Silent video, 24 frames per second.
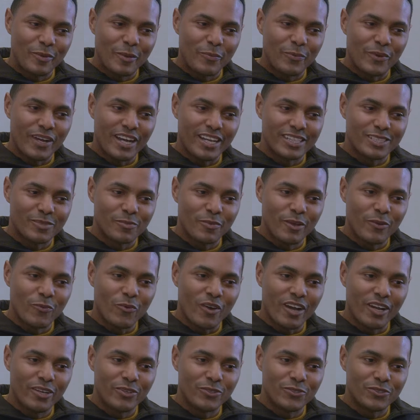people ask me
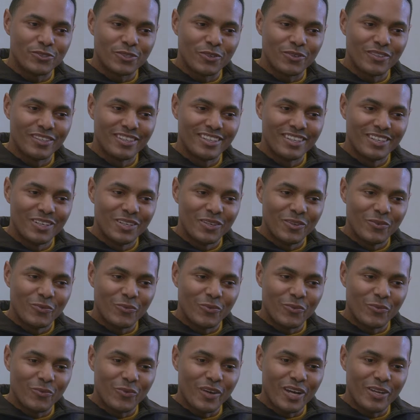why
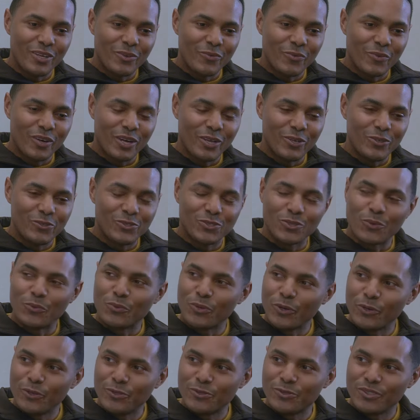are you so
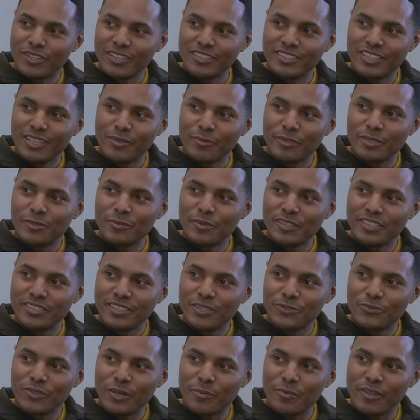pro-Israel, I tell them it's because
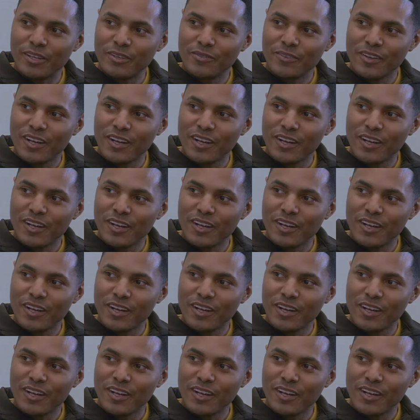I dropped out of